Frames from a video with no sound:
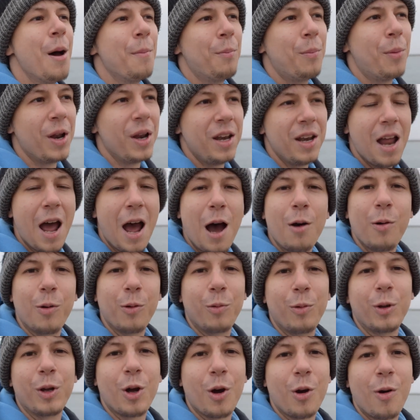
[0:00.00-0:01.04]
But now
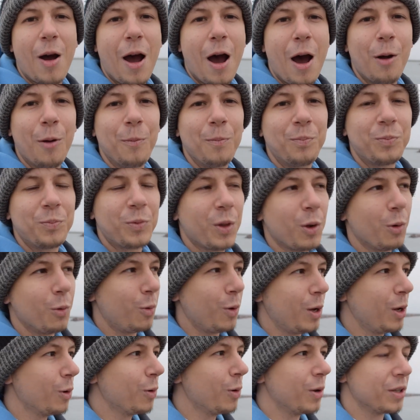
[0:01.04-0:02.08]
when we go out,
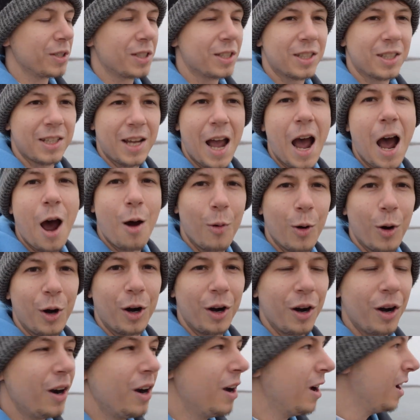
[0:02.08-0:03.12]
we will
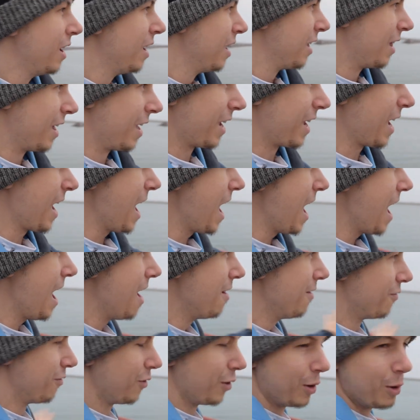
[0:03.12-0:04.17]
scour like
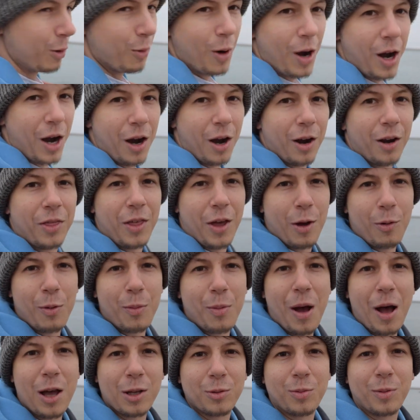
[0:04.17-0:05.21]
everywhere that we
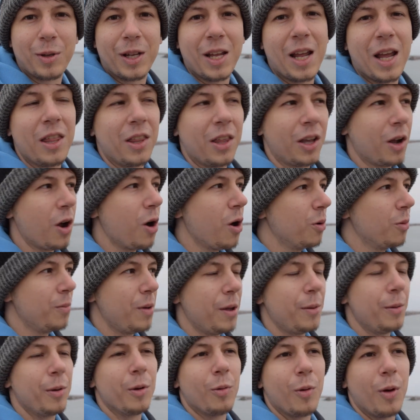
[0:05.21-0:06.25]
possibly can think oh
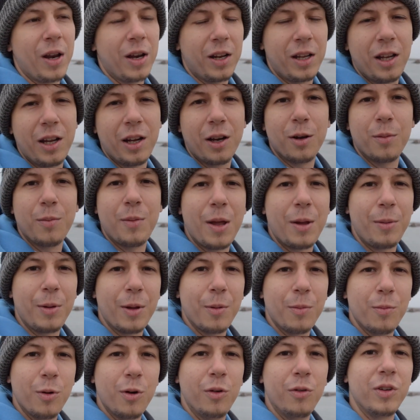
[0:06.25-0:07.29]
maybe it went here maybe
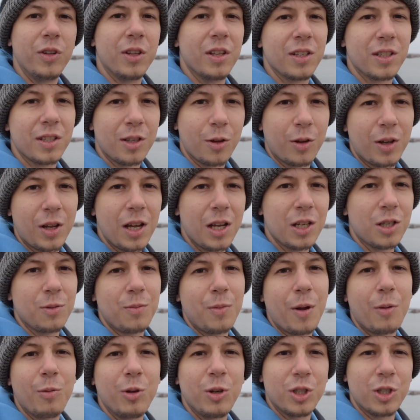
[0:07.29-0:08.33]
it moved to this location
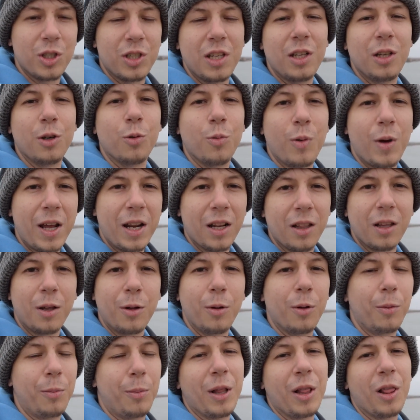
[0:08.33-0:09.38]
maybe we just need to wait a
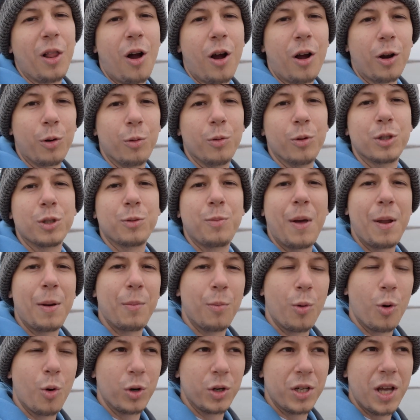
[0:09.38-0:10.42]
little bit longer we'll spend
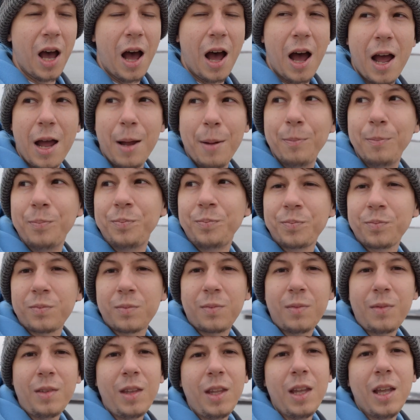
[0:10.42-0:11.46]
more time
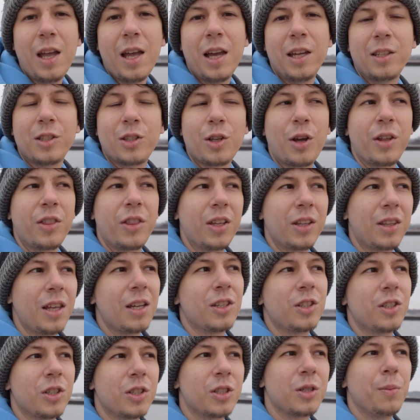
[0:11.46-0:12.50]
and so I think
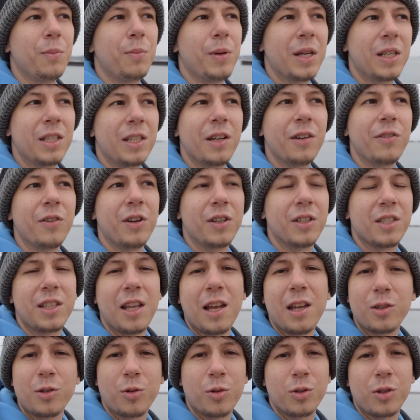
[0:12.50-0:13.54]
that's just a big difference.
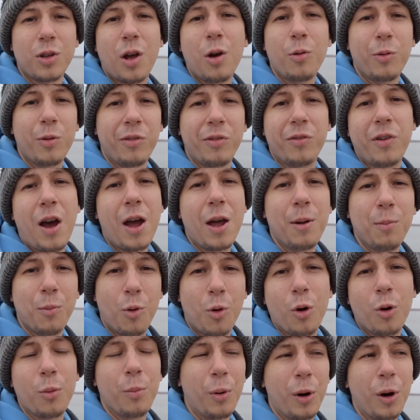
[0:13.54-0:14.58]
And as a result, we find
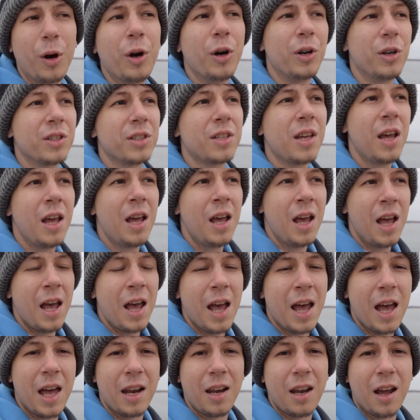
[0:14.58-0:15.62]
more birds.
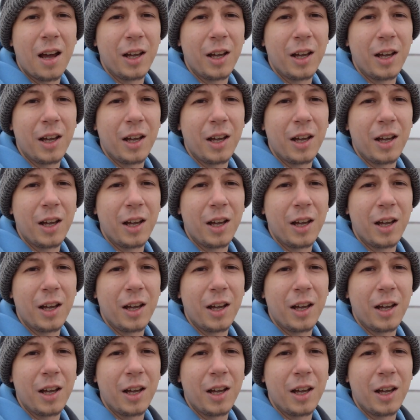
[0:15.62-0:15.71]
And uh,